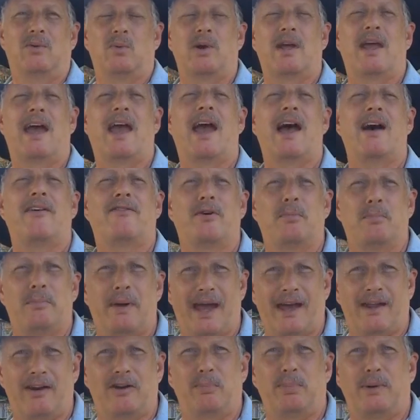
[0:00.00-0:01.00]
We have a
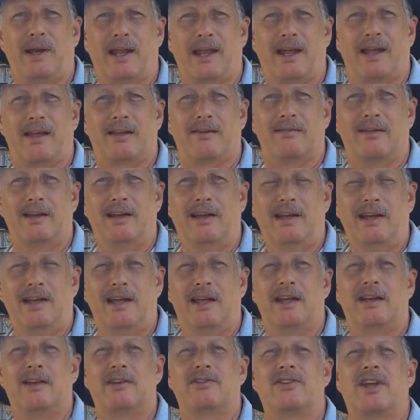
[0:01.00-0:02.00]
battle plan,
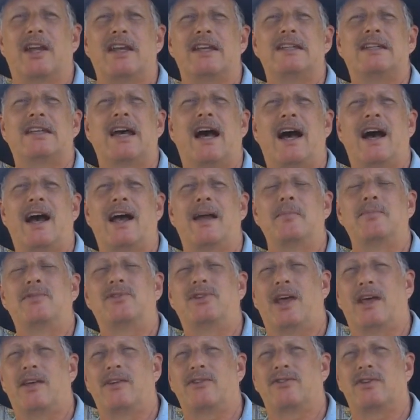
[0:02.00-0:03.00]
and it is a time
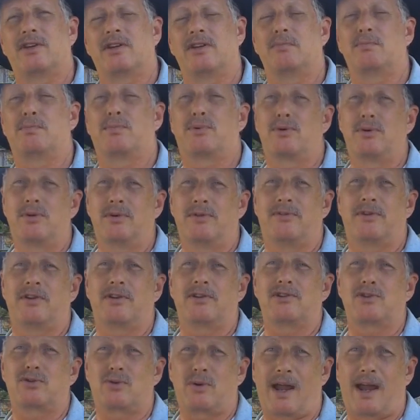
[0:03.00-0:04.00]
tested,
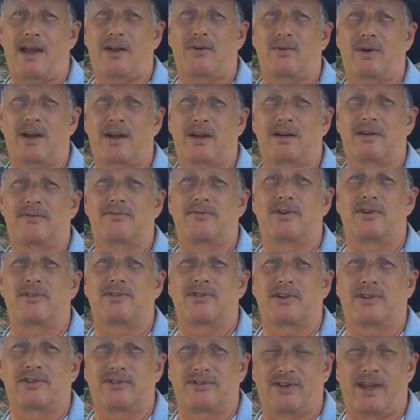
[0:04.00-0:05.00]
proven track record for
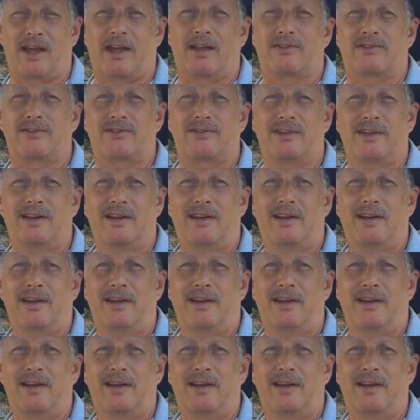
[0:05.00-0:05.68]
success.